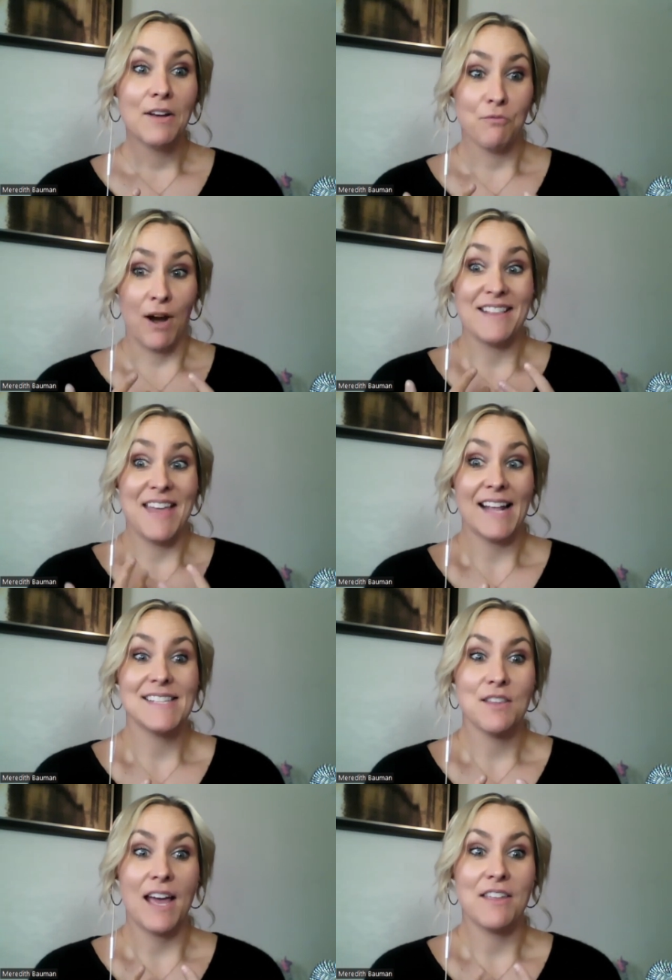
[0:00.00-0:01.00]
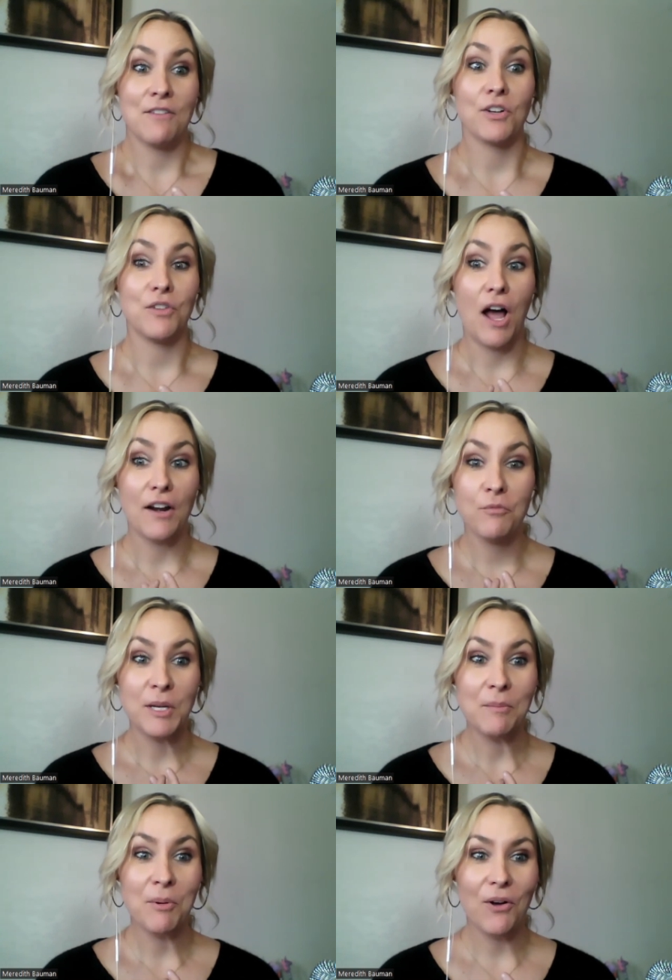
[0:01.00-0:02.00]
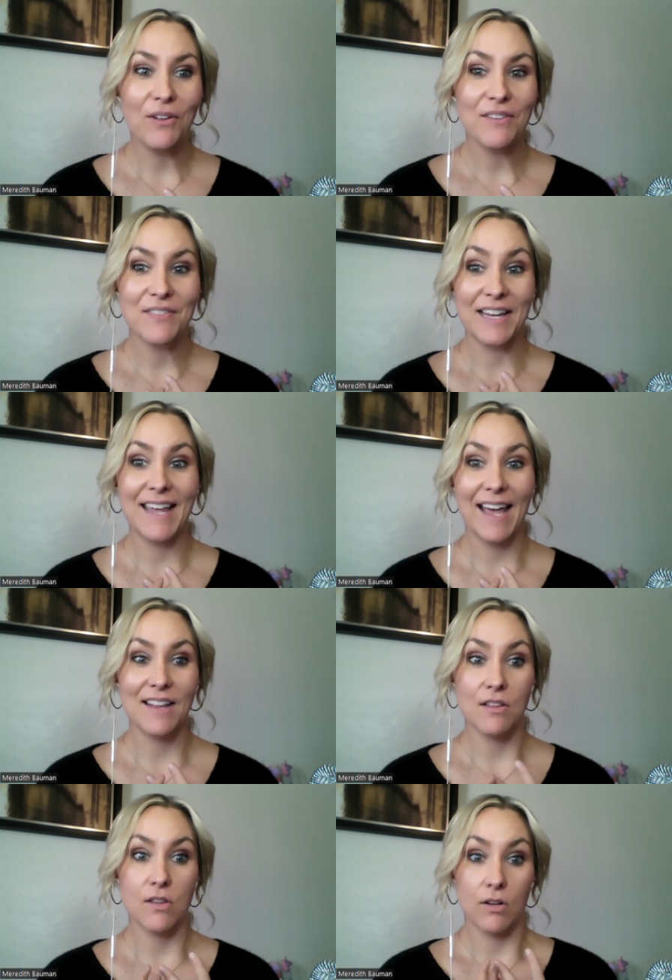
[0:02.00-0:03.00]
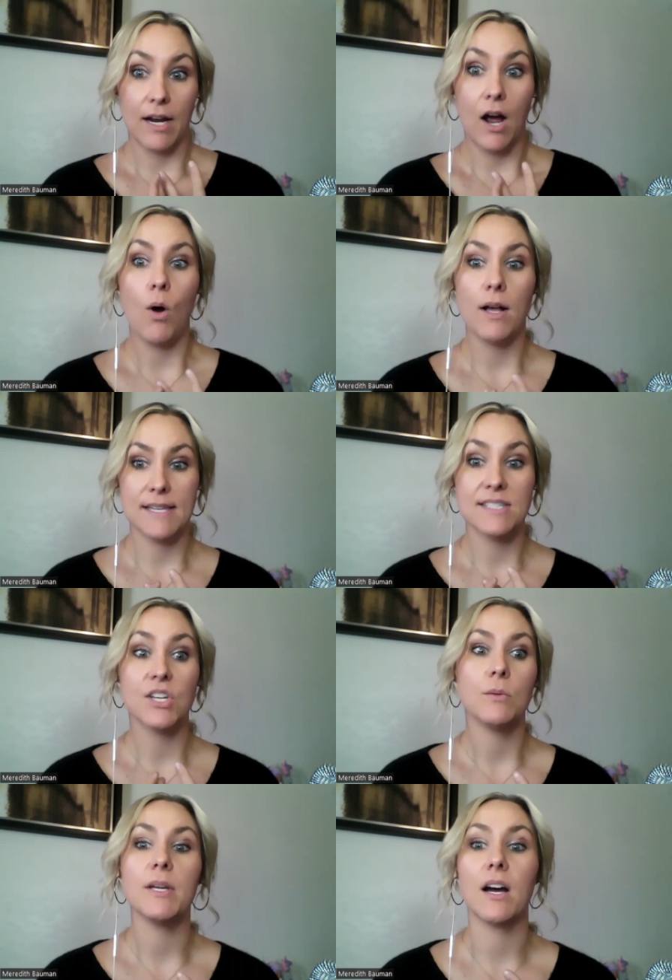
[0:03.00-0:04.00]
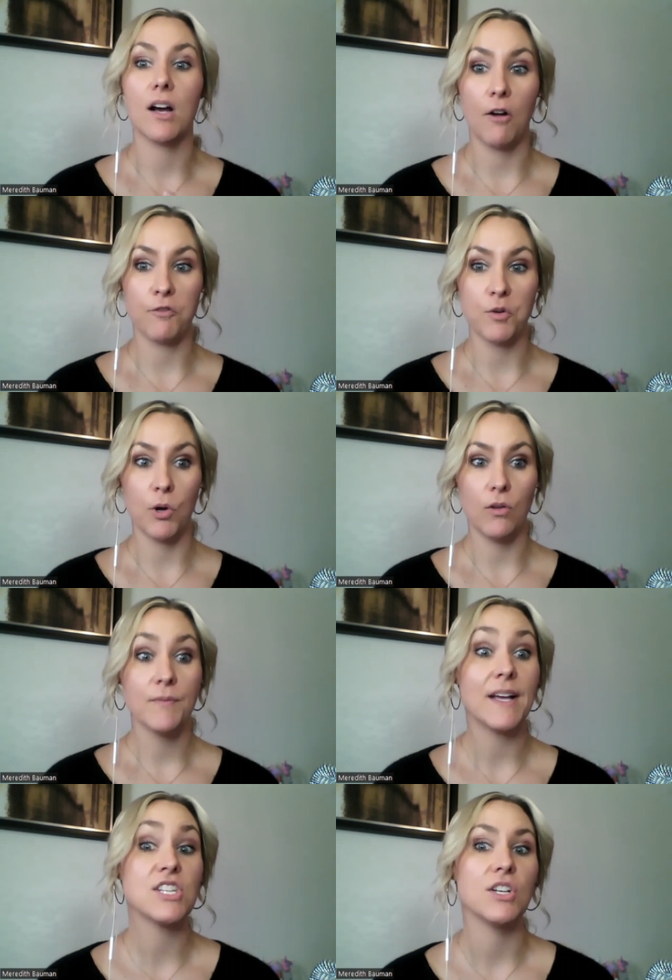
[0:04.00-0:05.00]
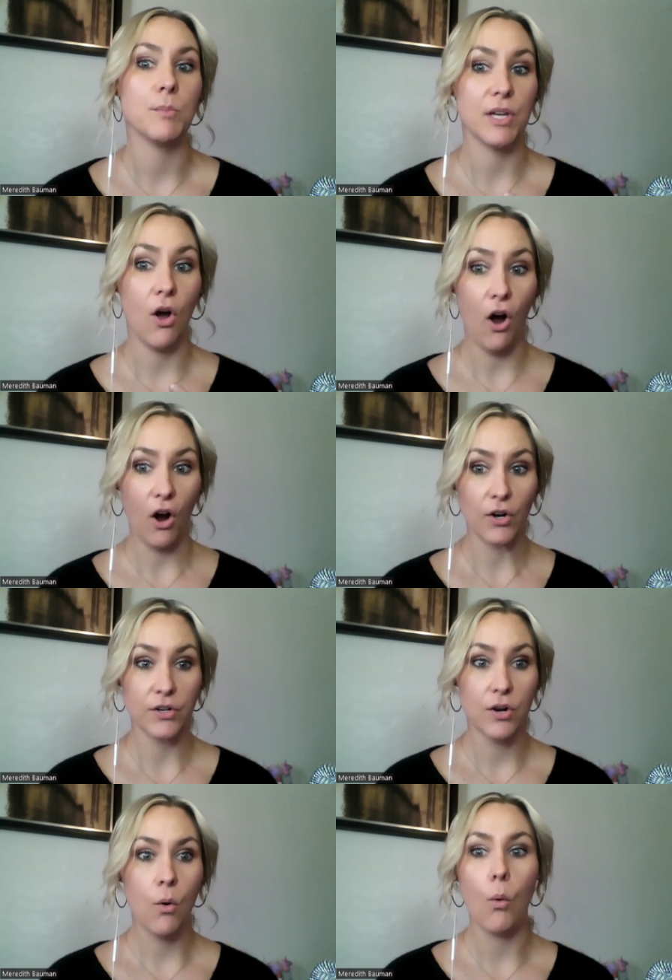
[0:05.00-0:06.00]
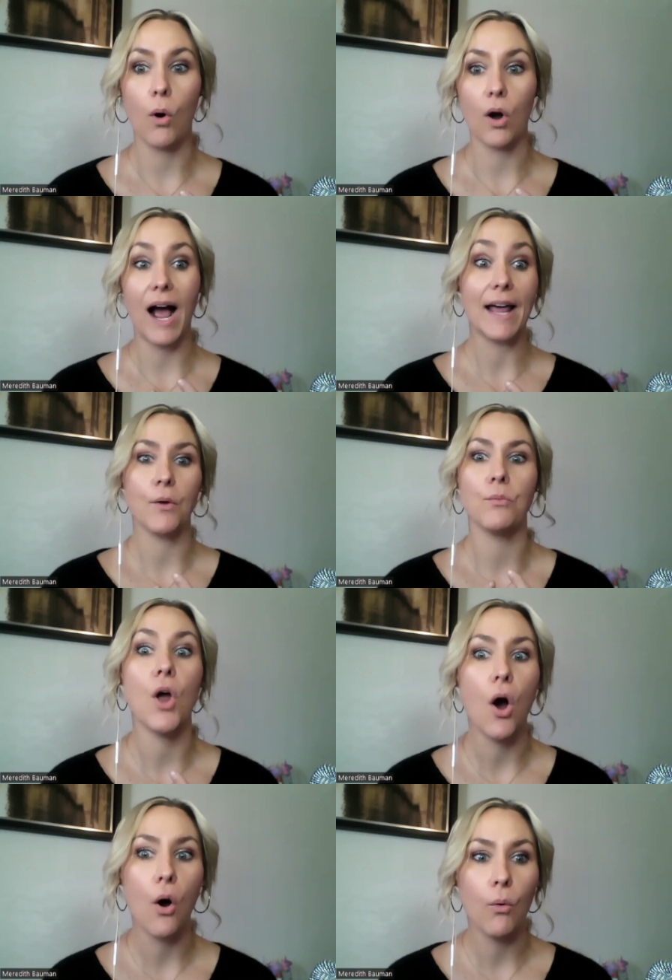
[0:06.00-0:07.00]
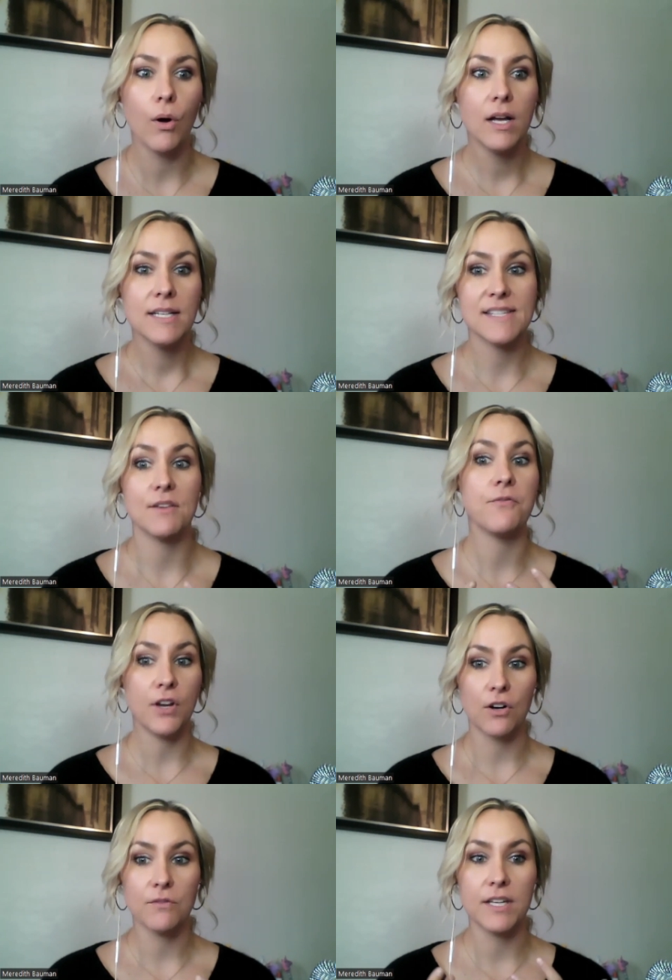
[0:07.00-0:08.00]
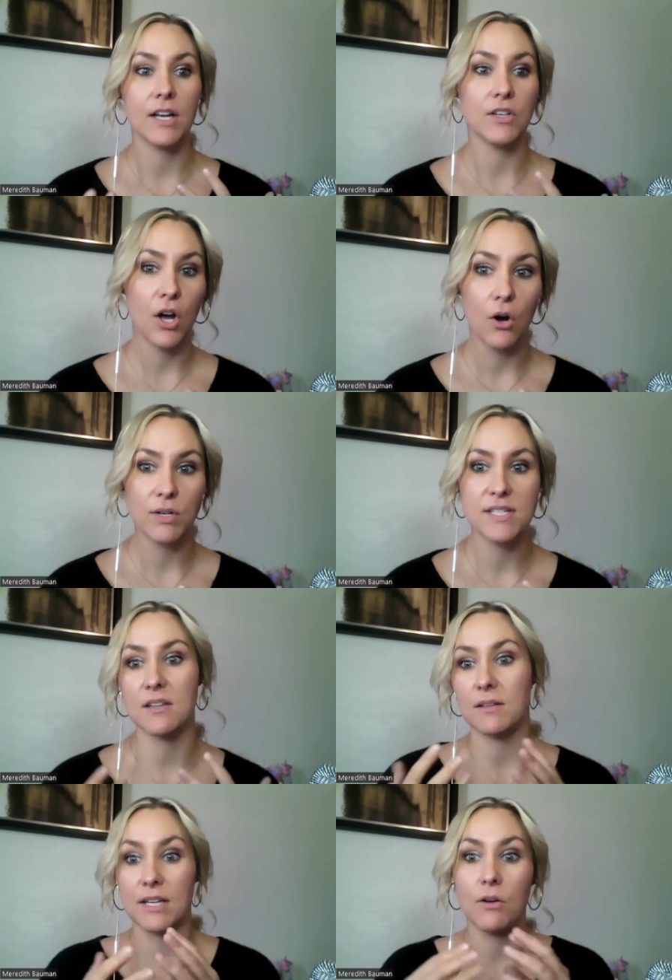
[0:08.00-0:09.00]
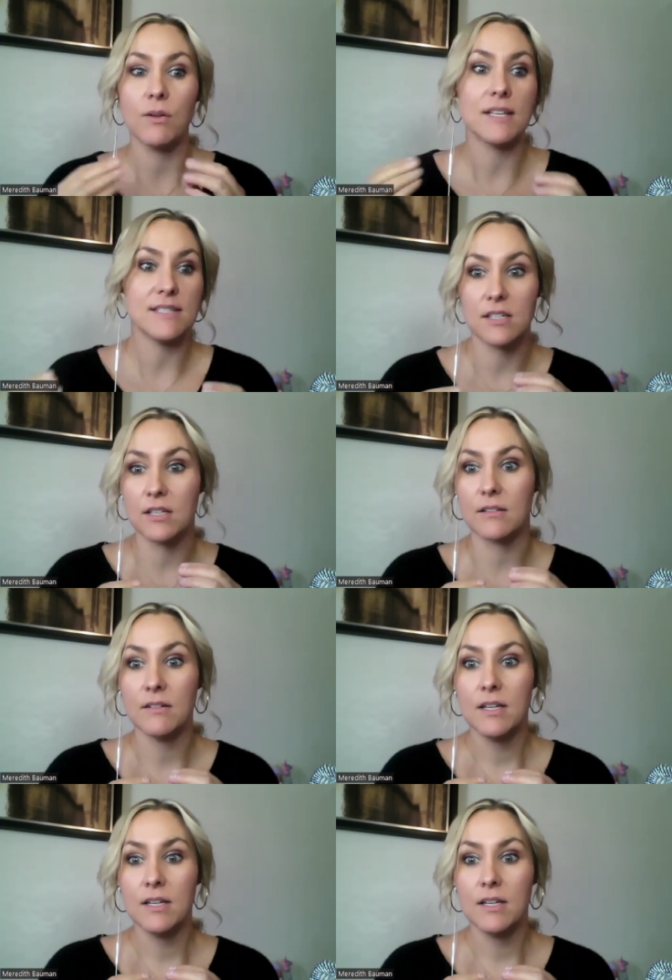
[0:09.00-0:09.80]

right that's the i think for a lot of people they get they're like oh I, that's going to be uncomfortable that's going to be hard or i don't know it's the fear of the unknown it's that you know that's going to